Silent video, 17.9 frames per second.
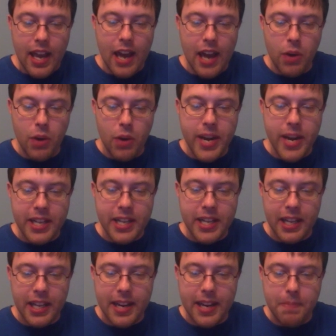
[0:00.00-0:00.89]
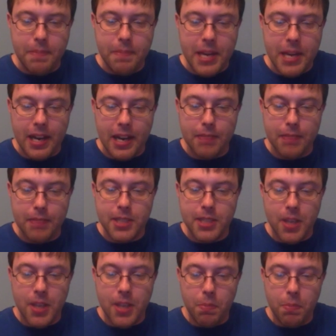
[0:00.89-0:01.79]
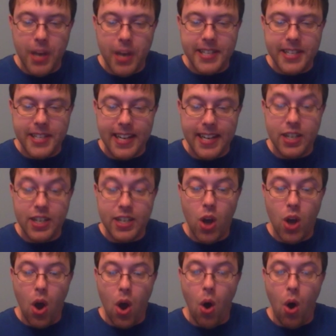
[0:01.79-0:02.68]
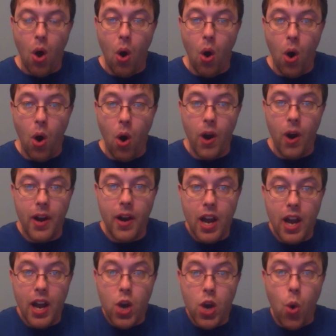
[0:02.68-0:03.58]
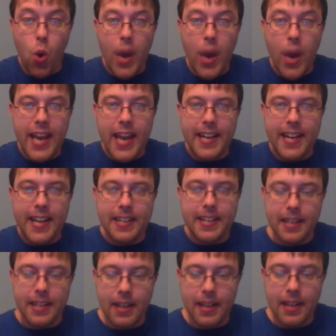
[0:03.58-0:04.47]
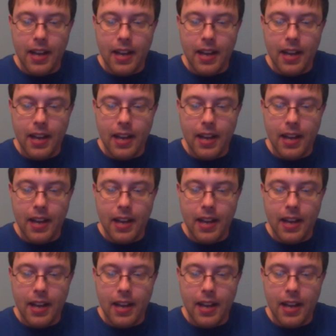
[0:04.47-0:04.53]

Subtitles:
Hillary Clinton becomes president or queen